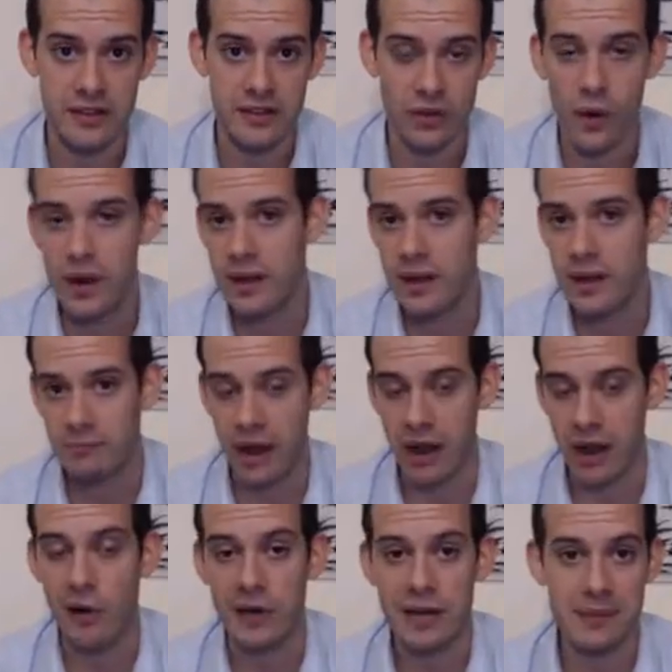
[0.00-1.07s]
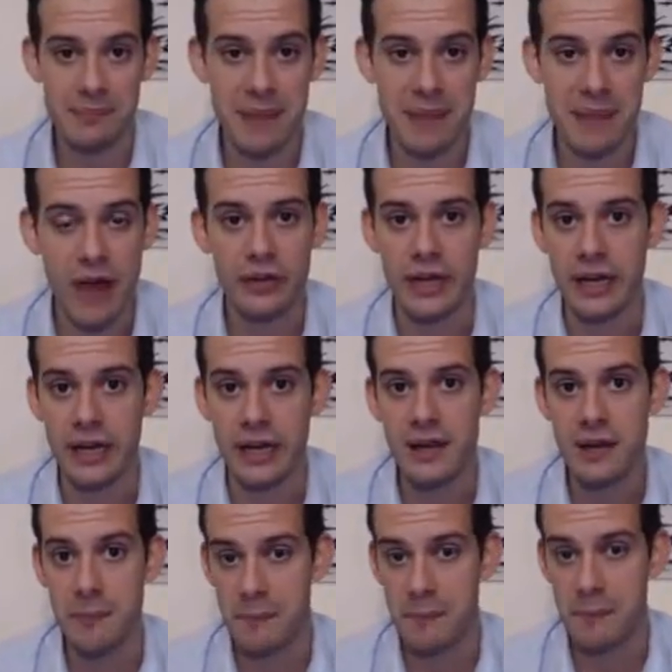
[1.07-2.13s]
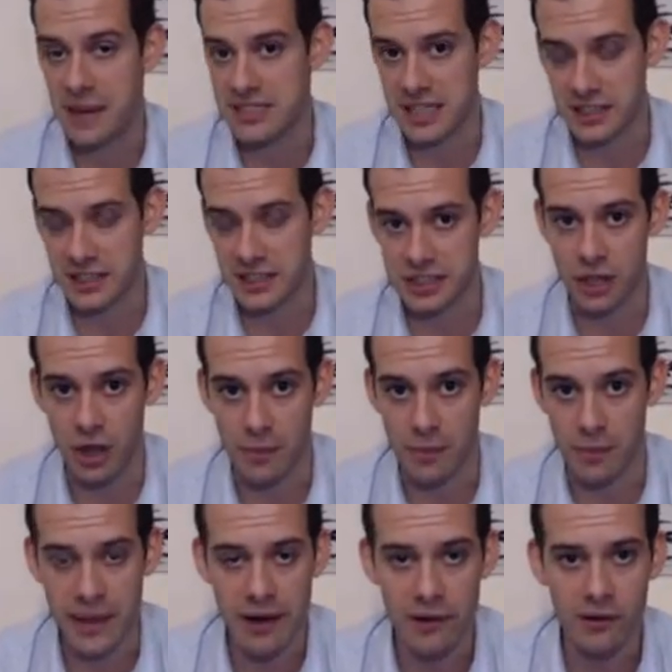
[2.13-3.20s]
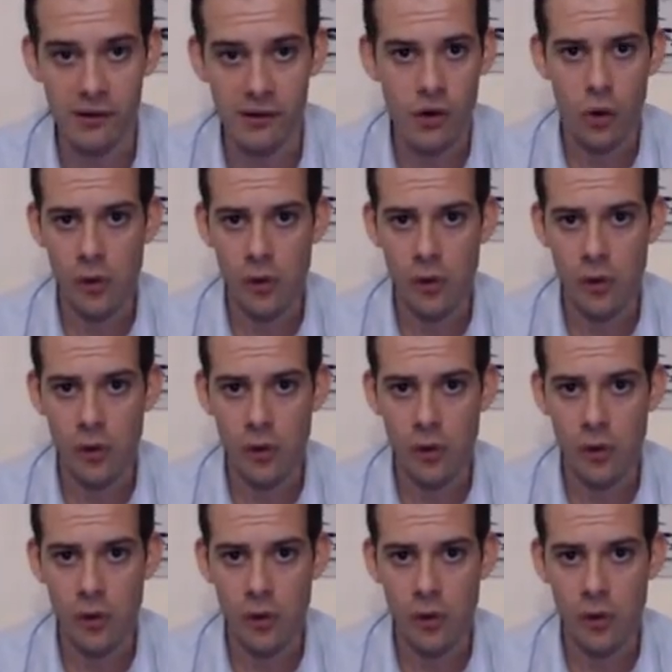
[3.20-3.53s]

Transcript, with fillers: So my heart can be pounding because I just saw a bear,